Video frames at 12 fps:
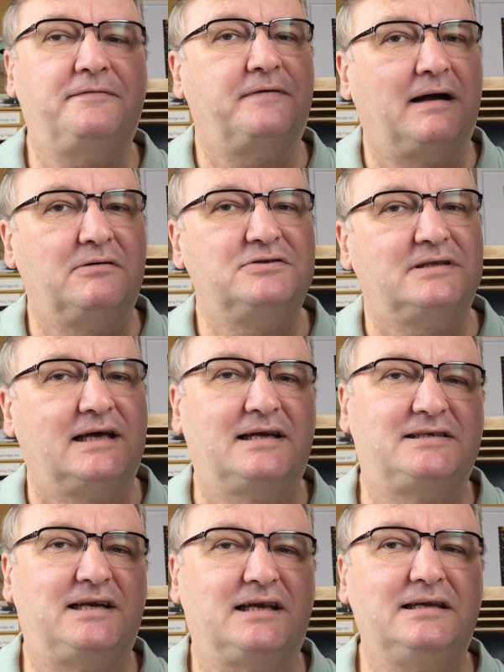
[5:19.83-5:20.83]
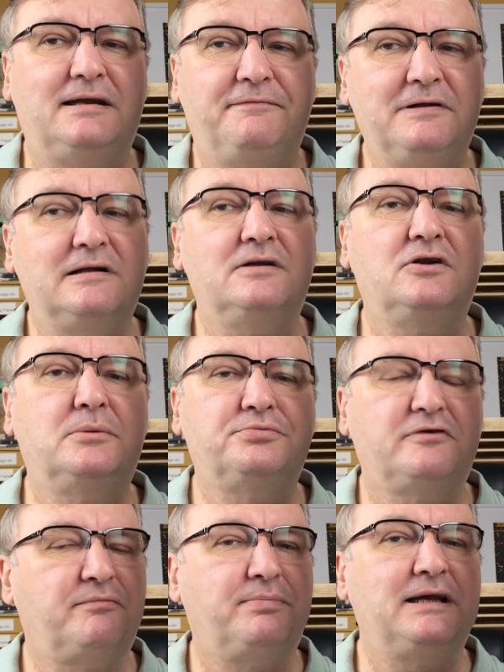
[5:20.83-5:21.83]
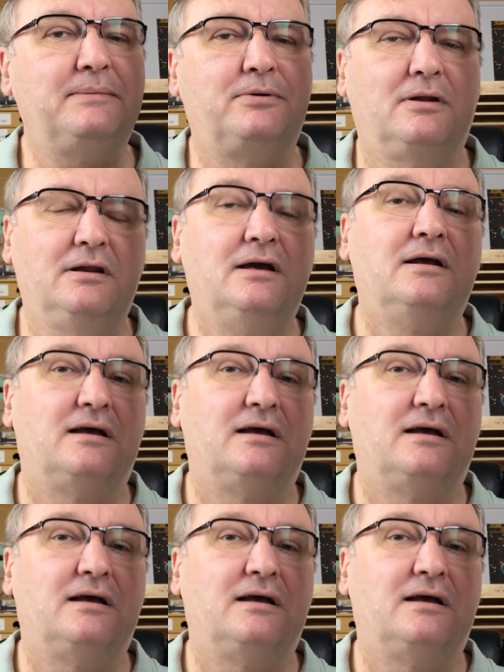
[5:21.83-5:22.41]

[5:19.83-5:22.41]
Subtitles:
found that a significant number of people